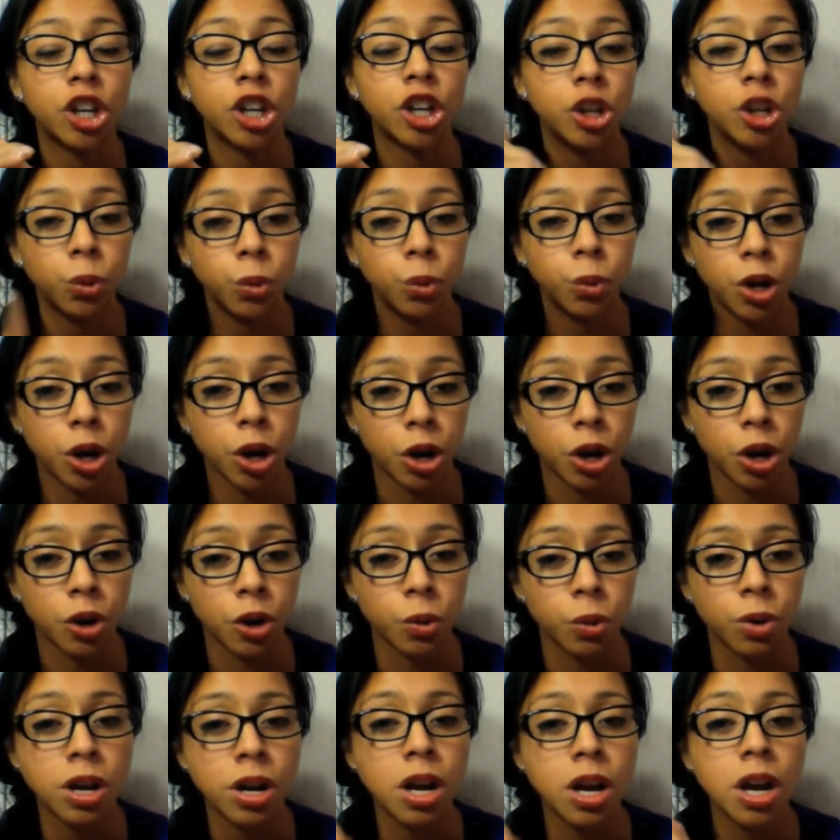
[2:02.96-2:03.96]

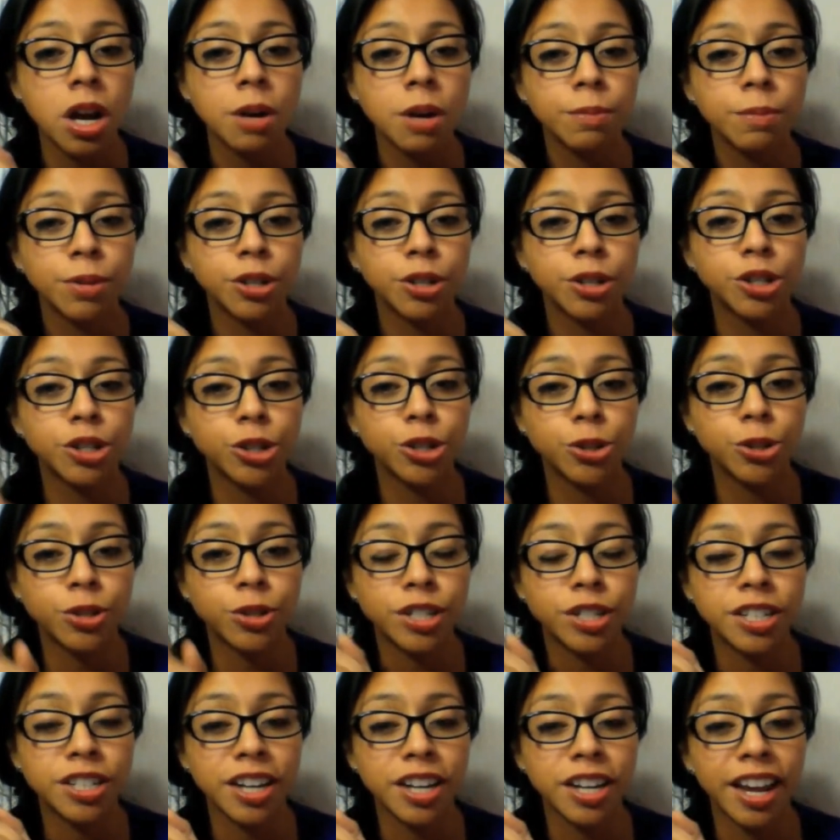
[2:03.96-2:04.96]
Hugo,
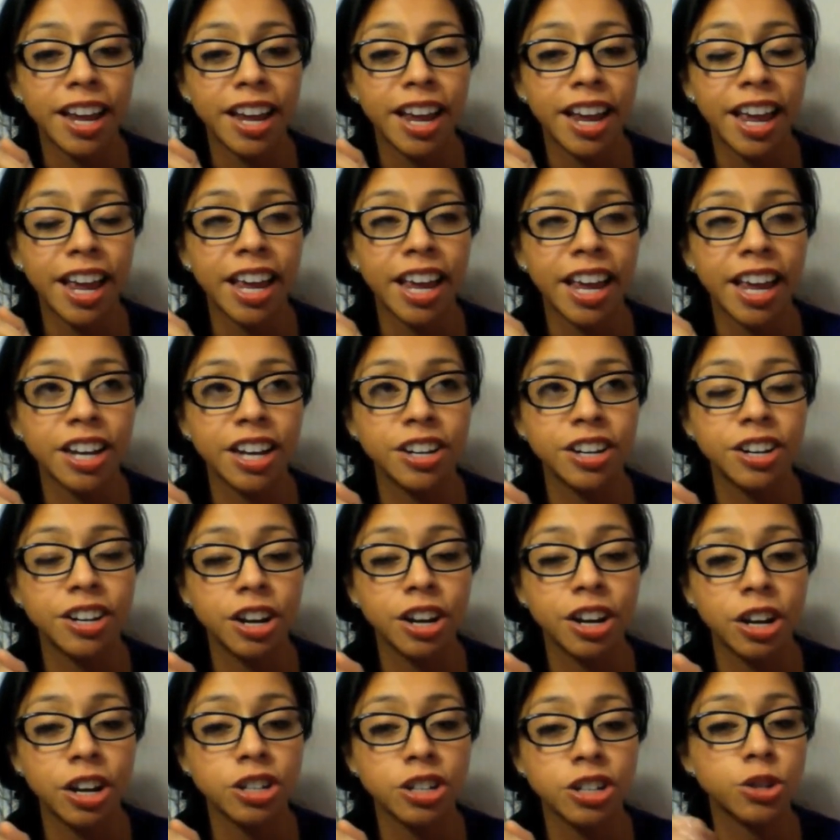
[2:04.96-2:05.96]
produced and
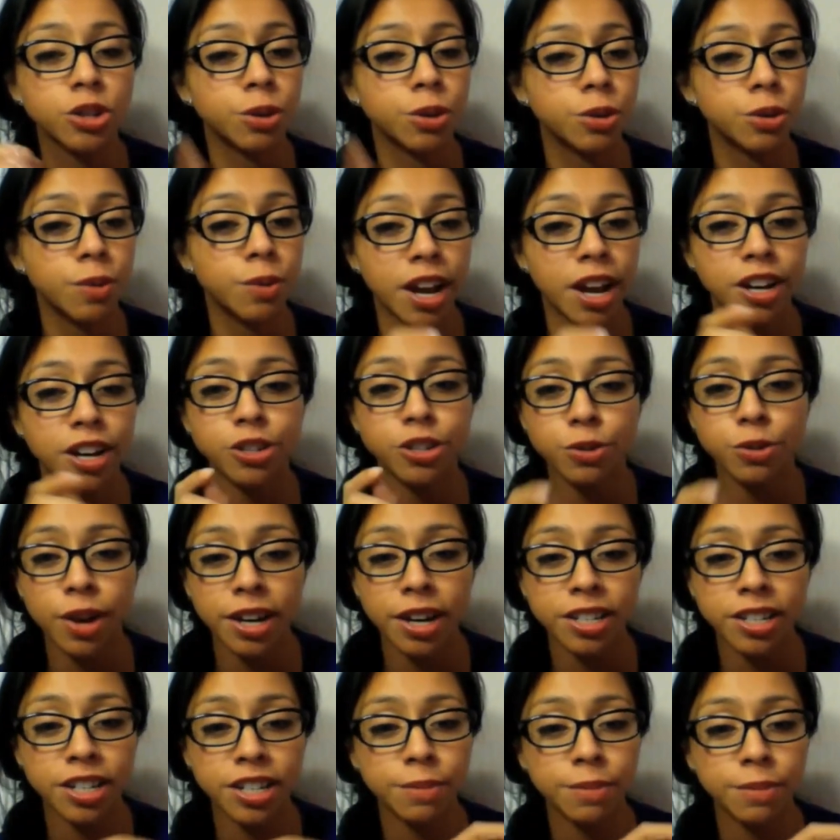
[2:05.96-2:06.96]
uh, screenwritten and
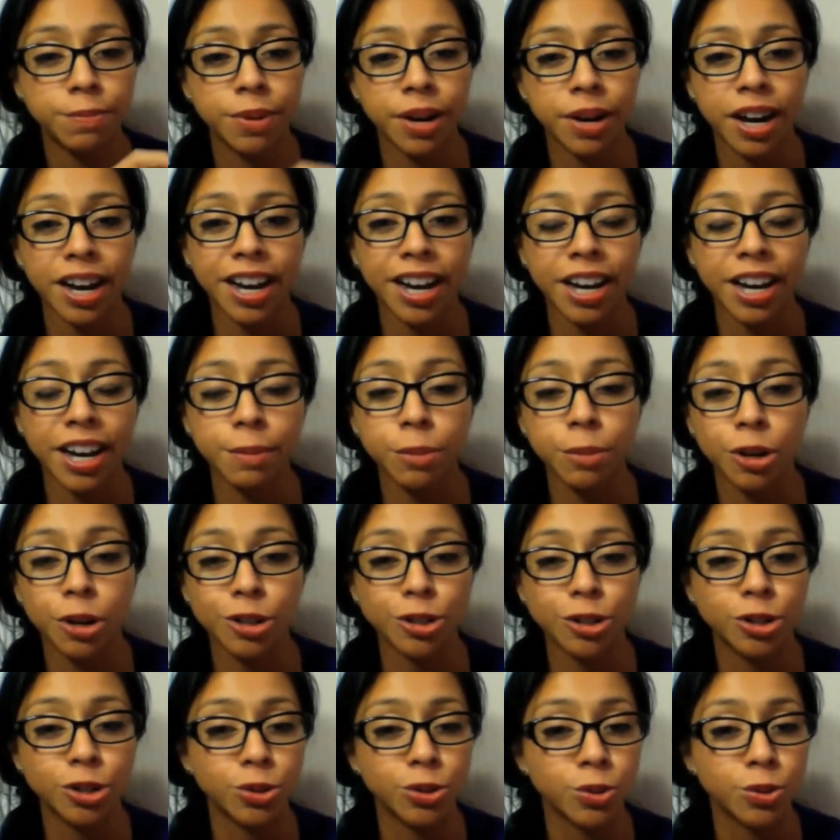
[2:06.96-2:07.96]
directed by
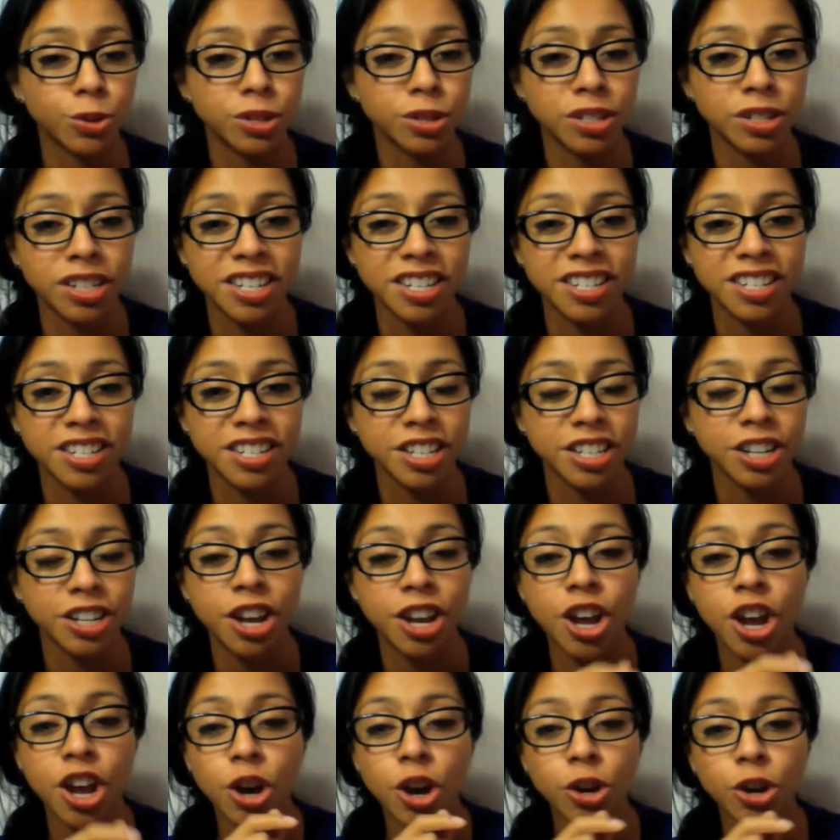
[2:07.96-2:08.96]
Martin Scorsese.
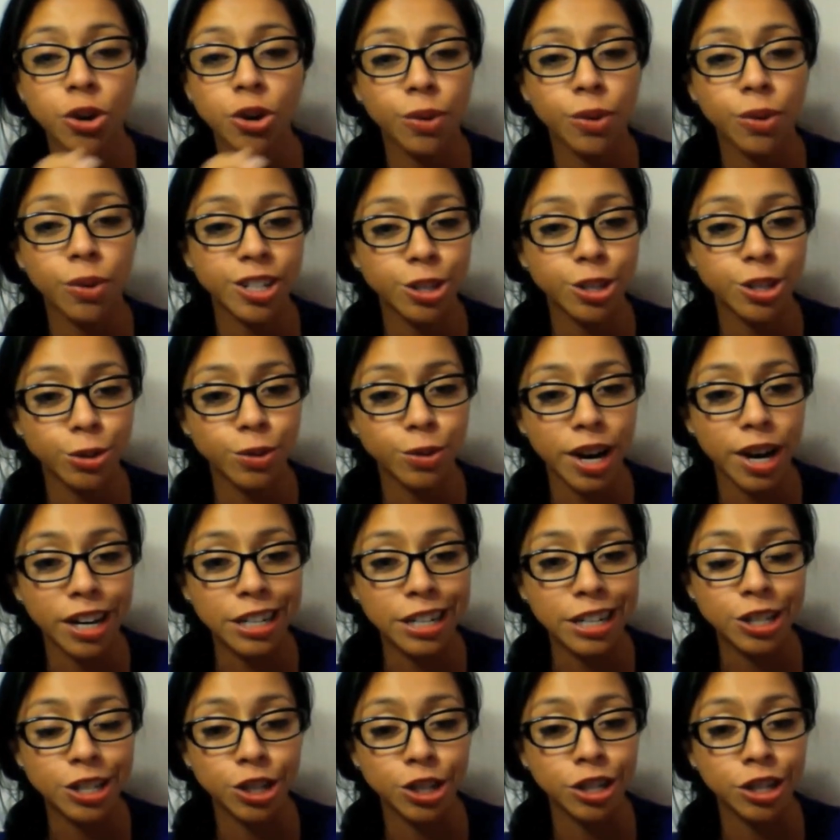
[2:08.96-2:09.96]
Great
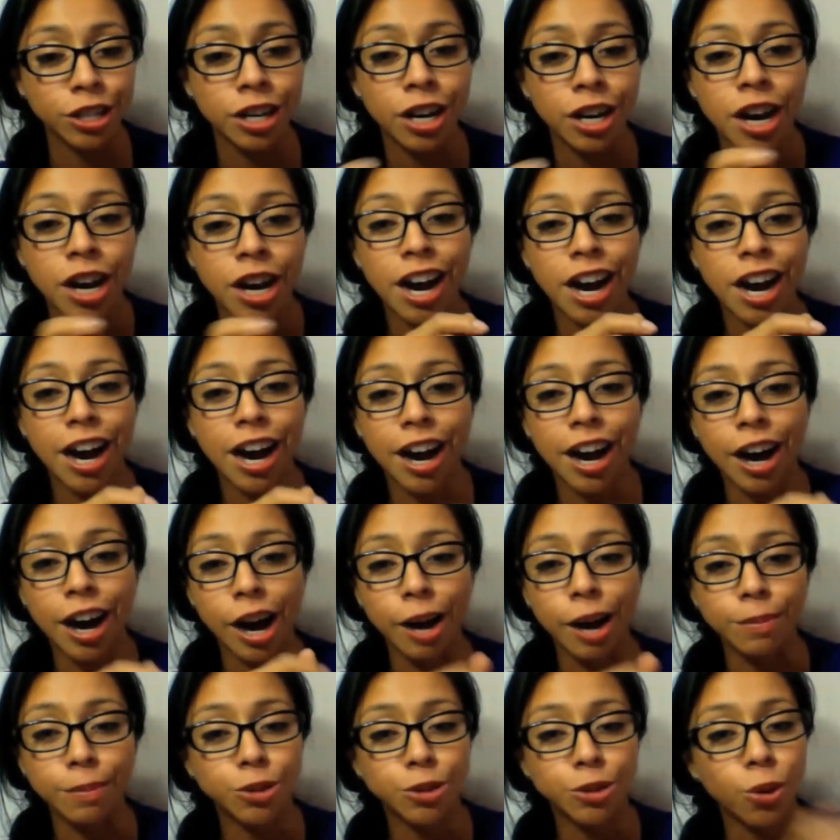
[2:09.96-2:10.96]
director.
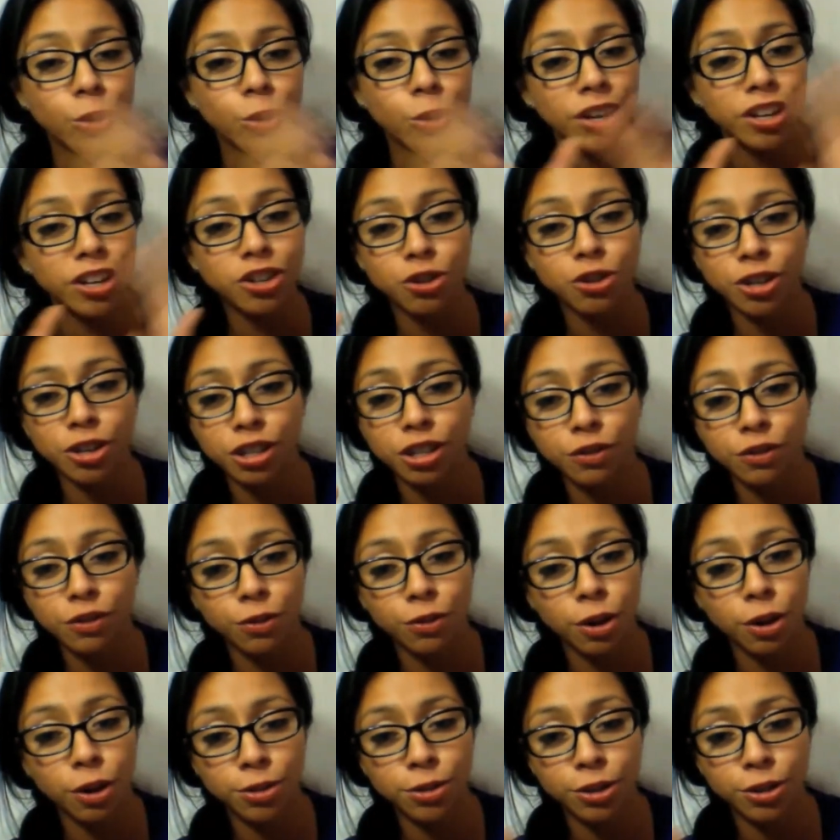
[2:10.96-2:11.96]
Um, totally
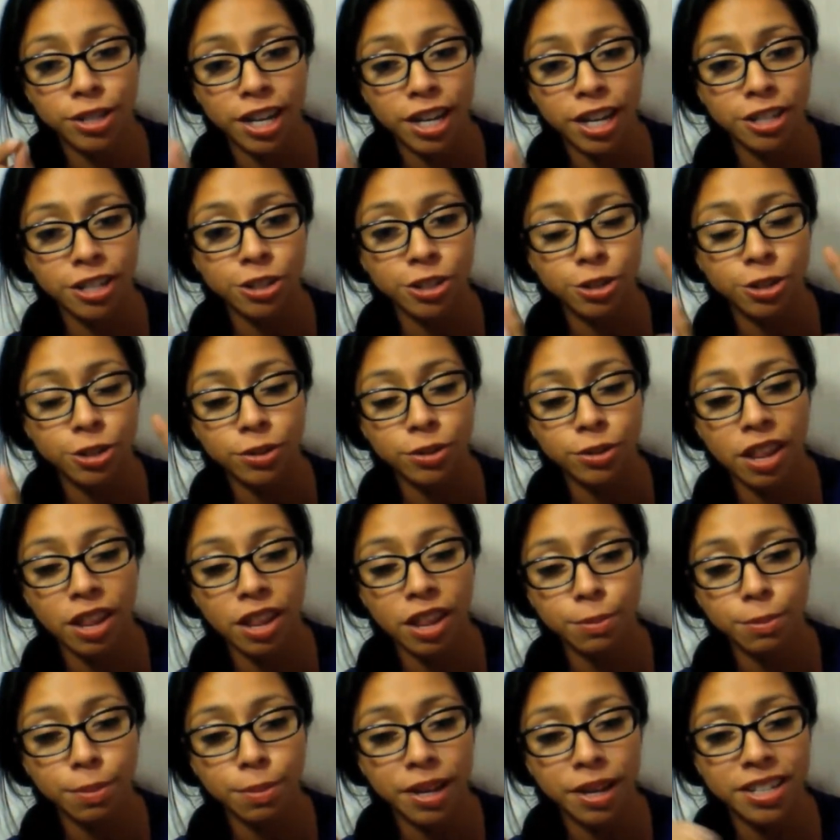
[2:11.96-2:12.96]
transforms you, takes you to
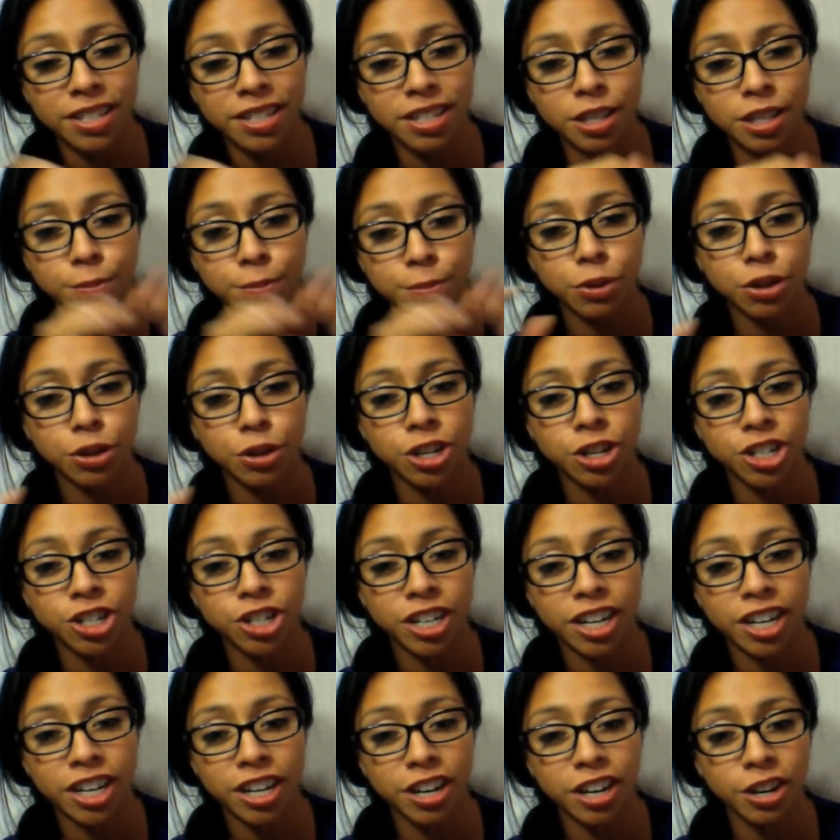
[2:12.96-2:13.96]
another place. This Parisian
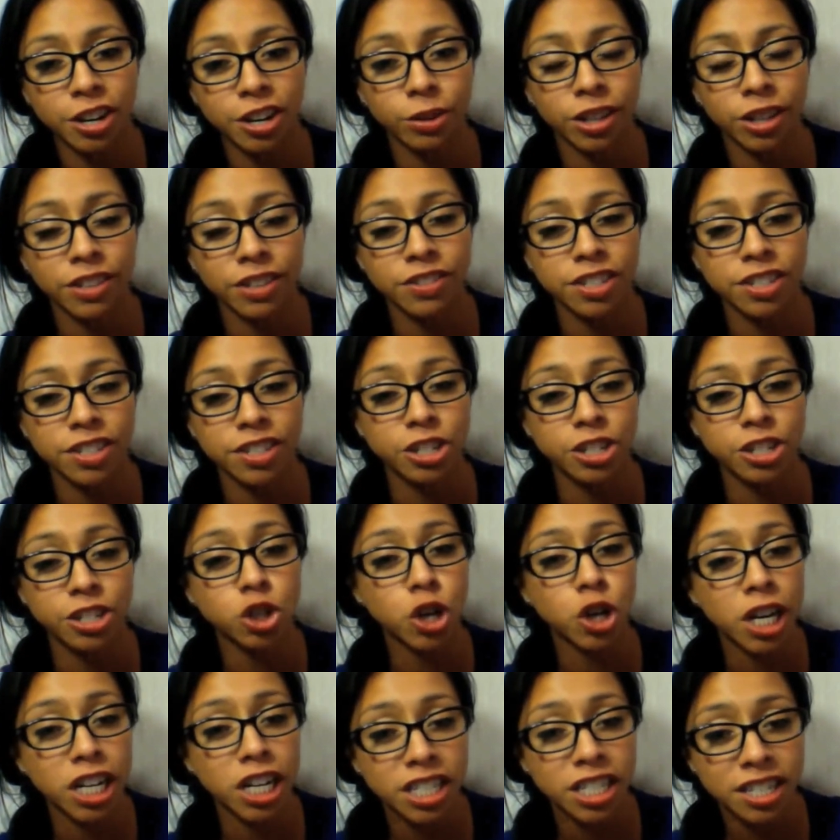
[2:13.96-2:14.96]
kid who lives in this
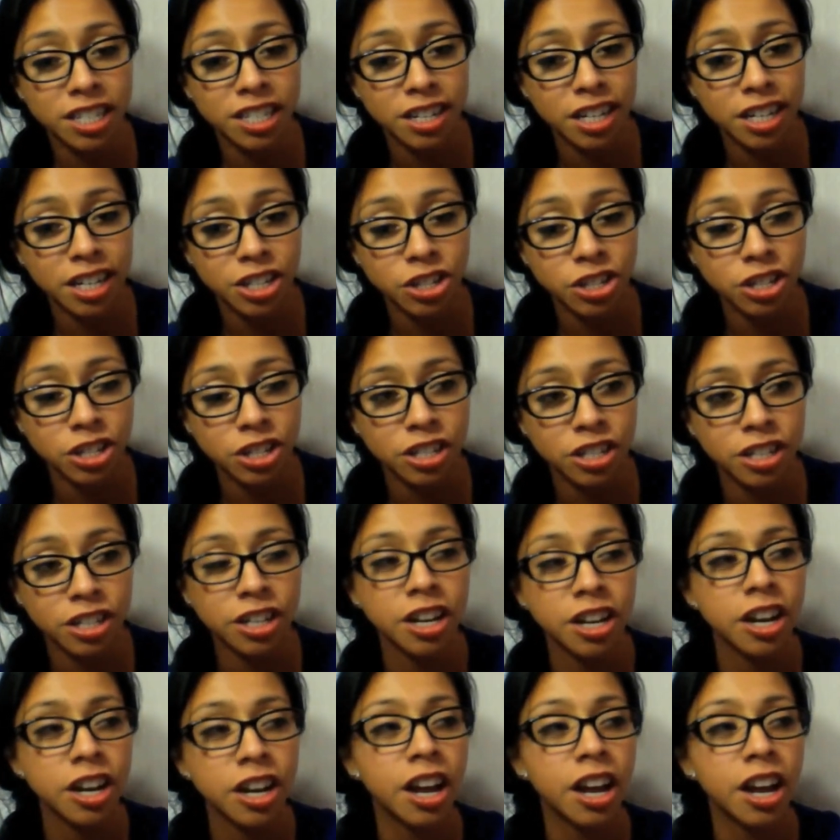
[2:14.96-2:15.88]
train station.